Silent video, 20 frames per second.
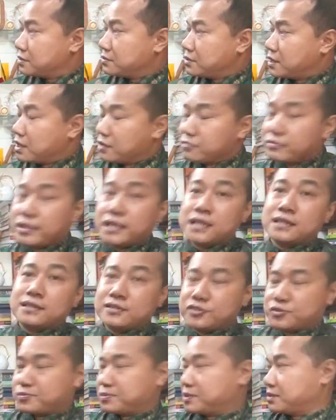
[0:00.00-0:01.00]
away this
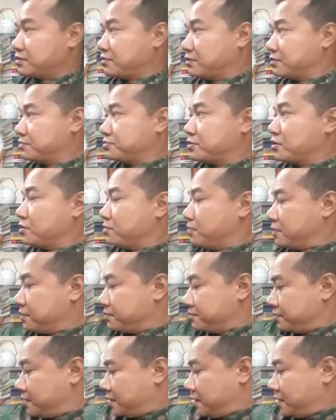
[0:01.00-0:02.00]
particular
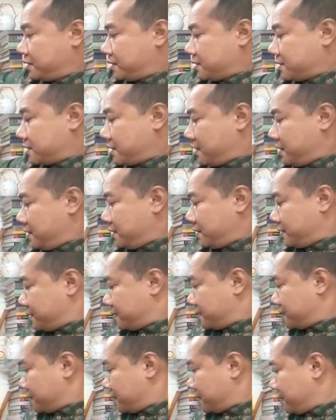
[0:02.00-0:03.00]
problem, the
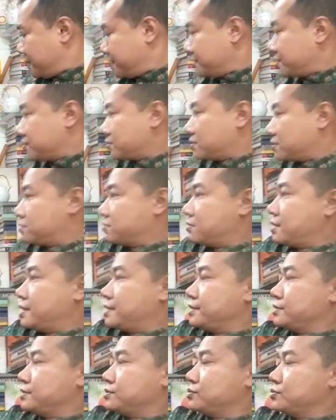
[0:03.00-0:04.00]
scientist is
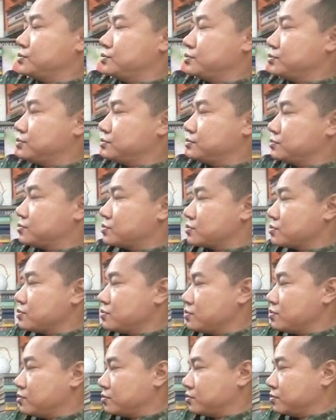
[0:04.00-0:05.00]
trying to
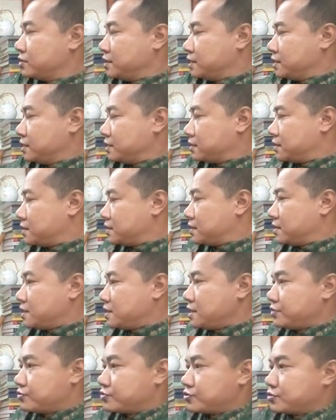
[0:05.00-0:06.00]
draw the
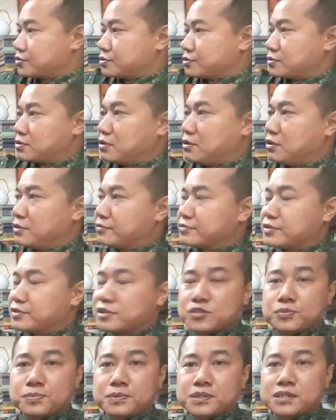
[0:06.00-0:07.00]
niche of this
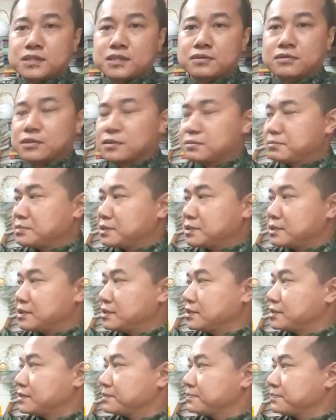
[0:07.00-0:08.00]
particular
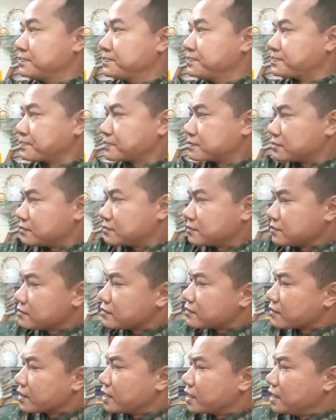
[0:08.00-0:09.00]
bird
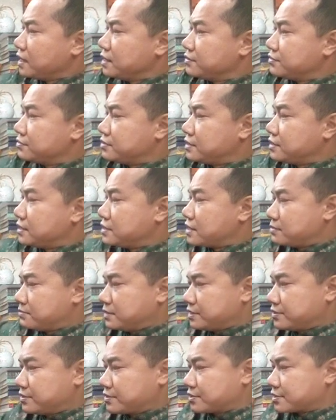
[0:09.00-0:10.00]
in 3
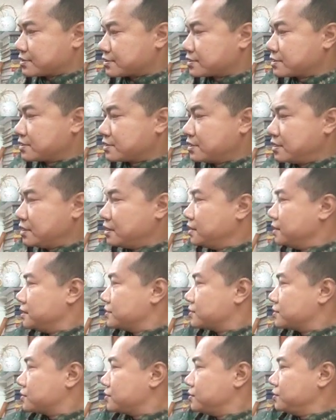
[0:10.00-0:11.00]
dimensions.
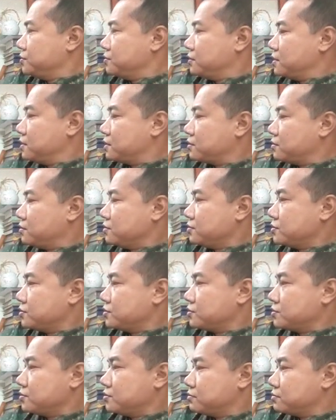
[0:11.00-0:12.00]
So you are
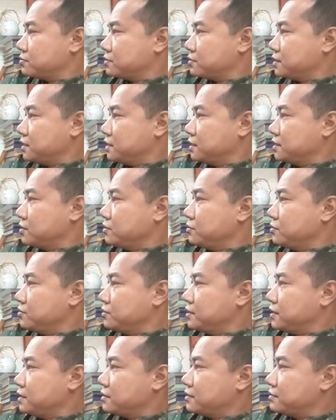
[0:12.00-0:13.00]
also
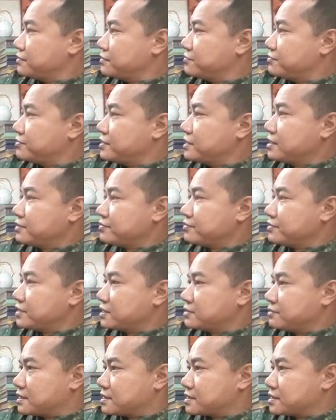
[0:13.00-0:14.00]
including the feeding
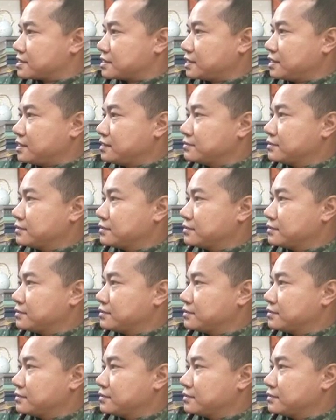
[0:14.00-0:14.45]
frequency,